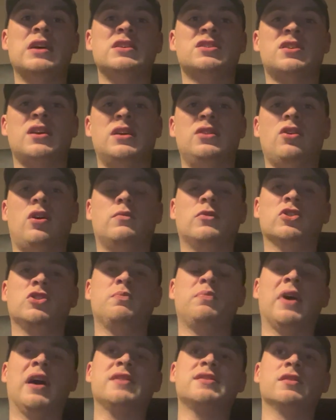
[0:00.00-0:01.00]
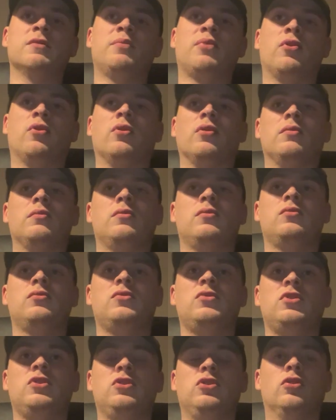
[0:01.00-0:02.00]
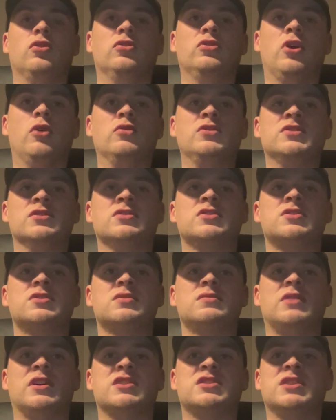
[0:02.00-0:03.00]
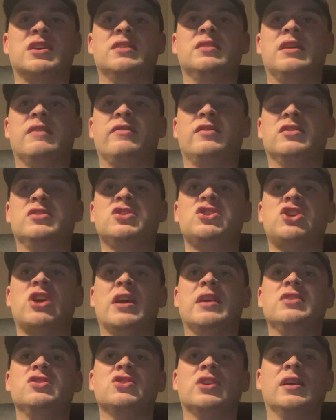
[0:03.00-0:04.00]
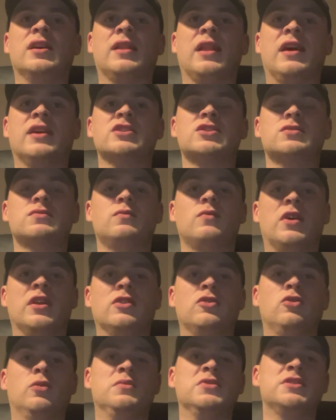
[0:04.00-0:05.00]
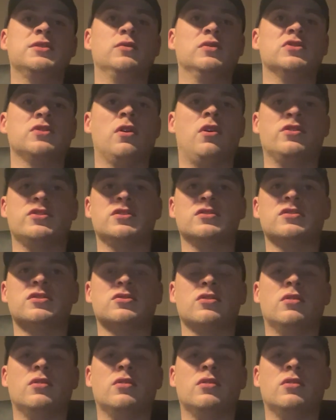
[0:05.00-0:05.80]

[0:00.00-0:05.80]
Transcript: Say not much better, but you'll notice a significant change in class when it comes to his losses.